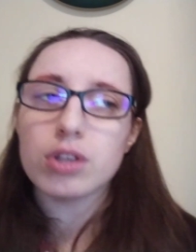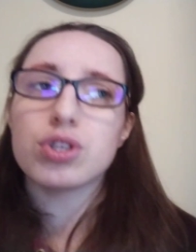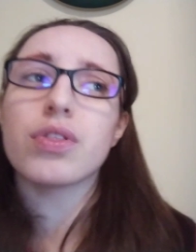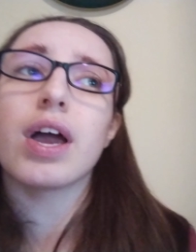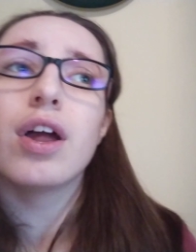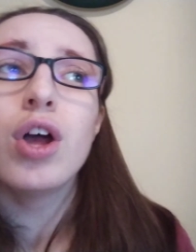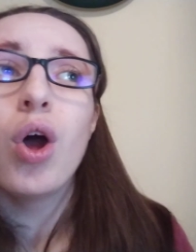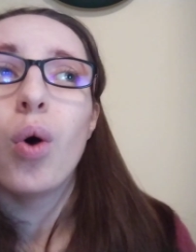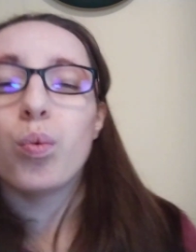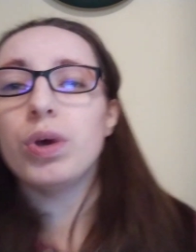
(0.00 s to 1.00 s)
so that
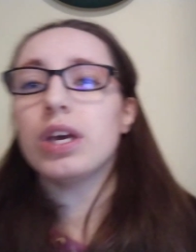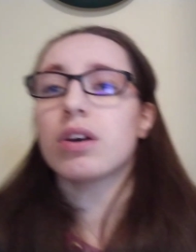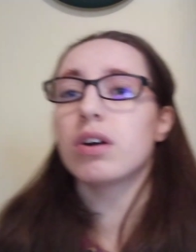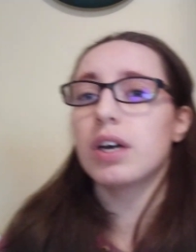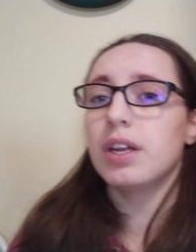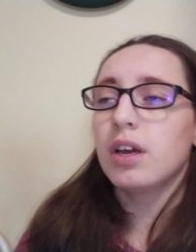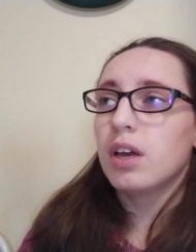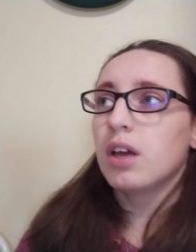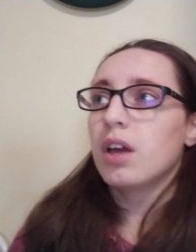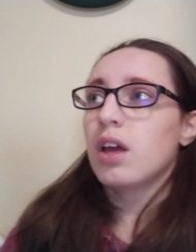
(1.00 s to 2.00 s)
we could
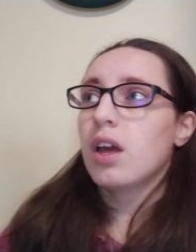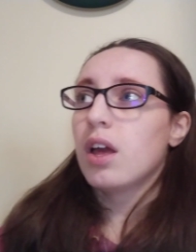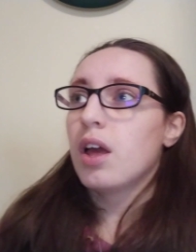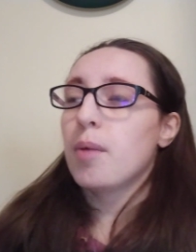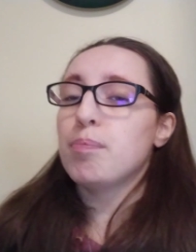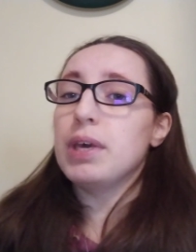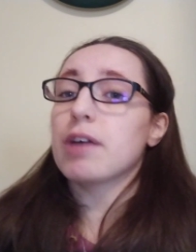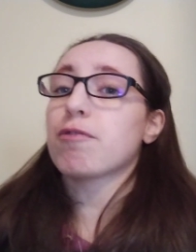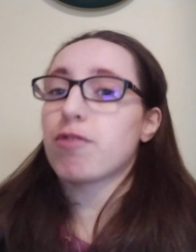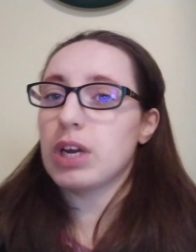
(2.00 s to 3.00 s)
be
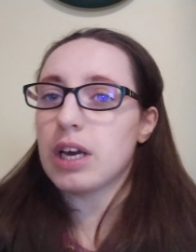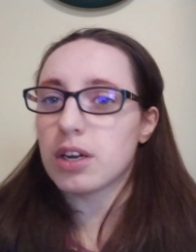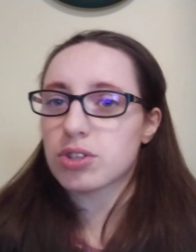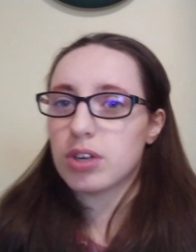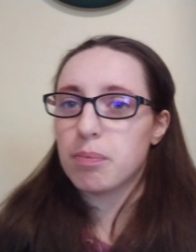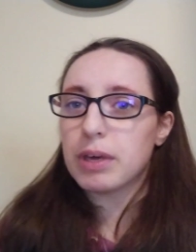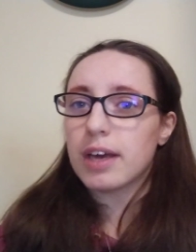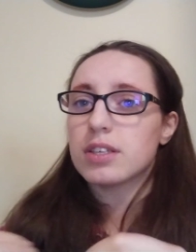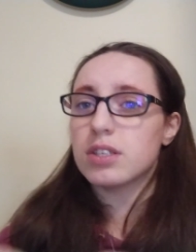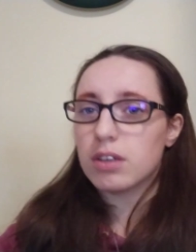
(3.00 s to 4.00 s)
a free country.
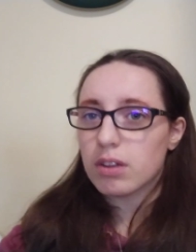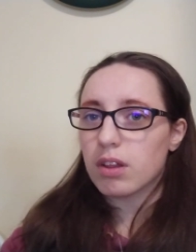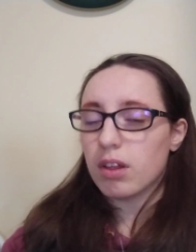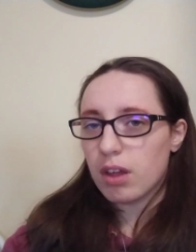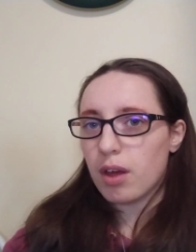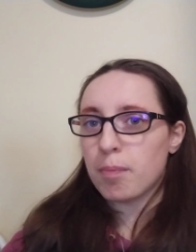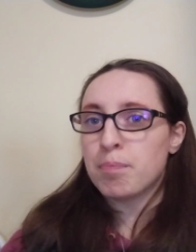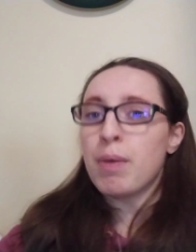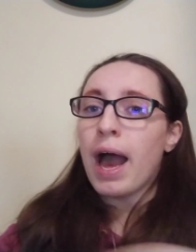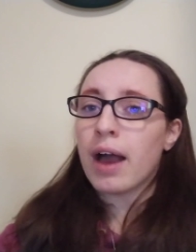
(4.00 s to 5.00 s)
Because
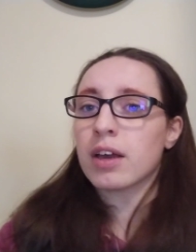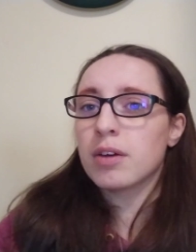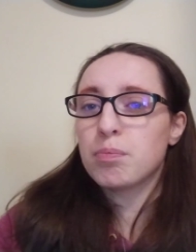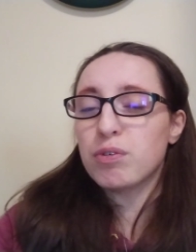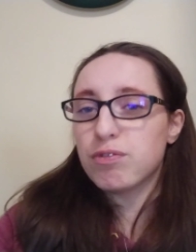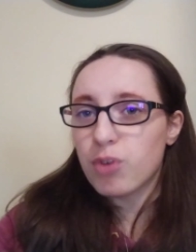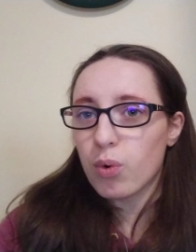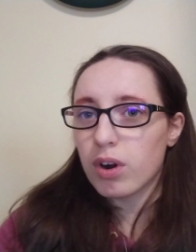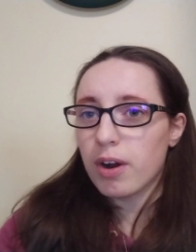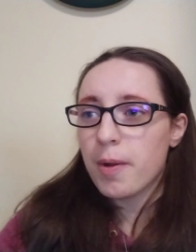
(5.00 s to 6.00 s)
back
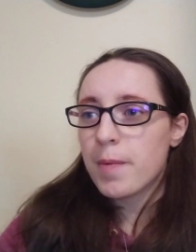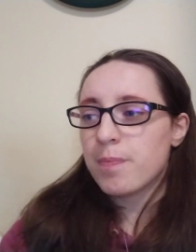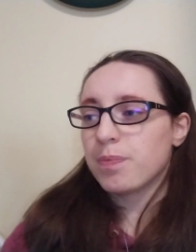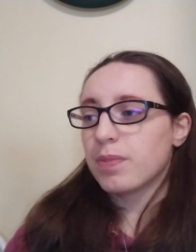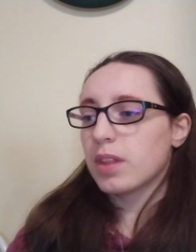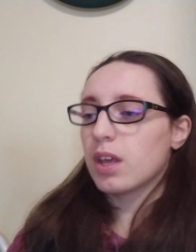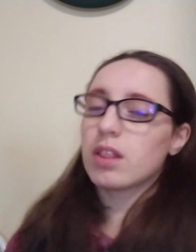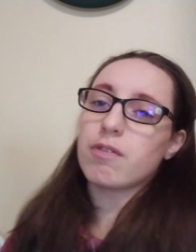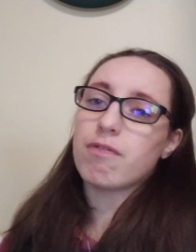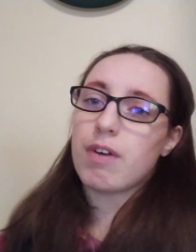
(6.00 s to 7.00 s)
before
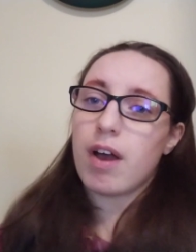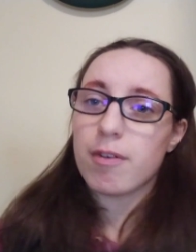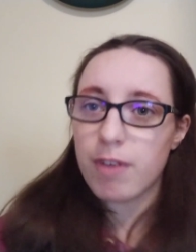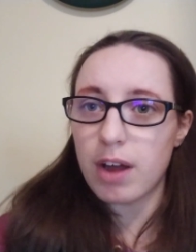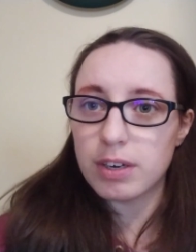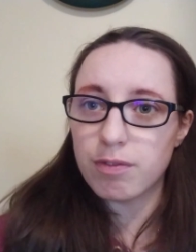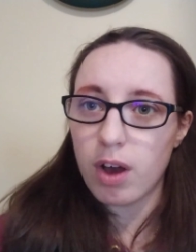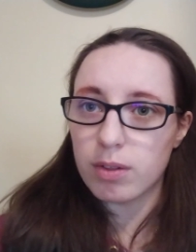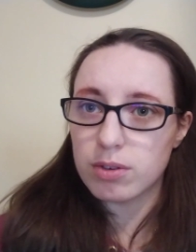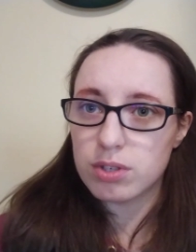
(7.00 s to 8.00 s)
the founding
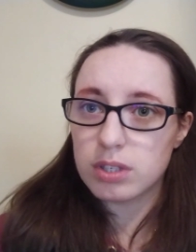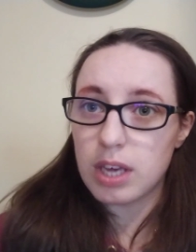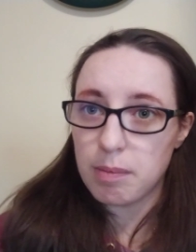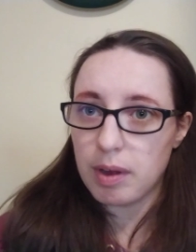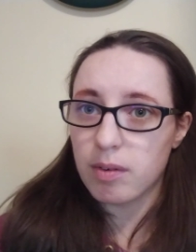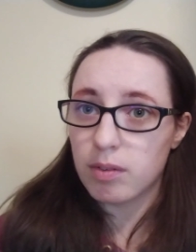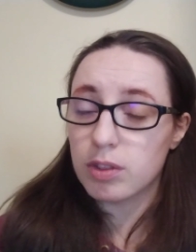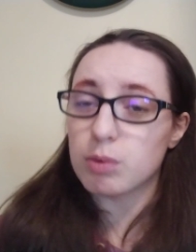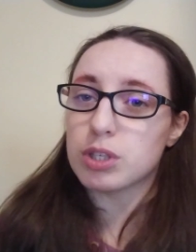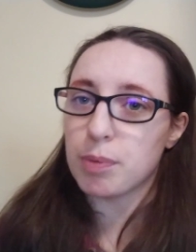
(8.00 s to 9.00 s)
fathers came here,
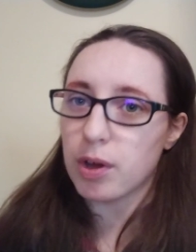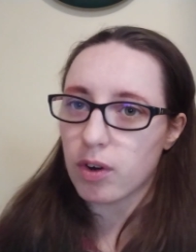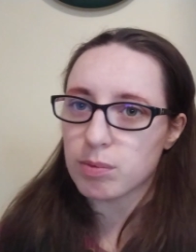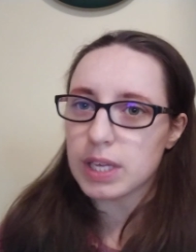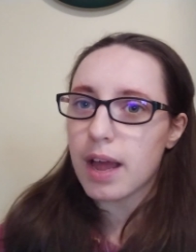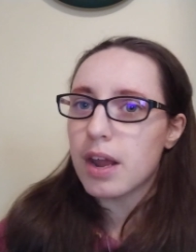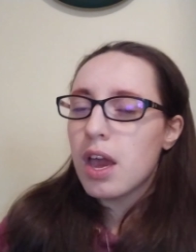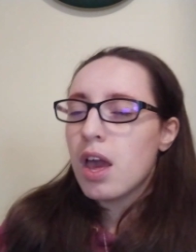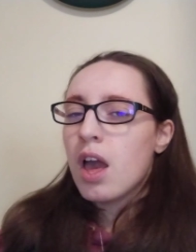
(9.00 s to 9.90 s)
there was the Pilgrims. And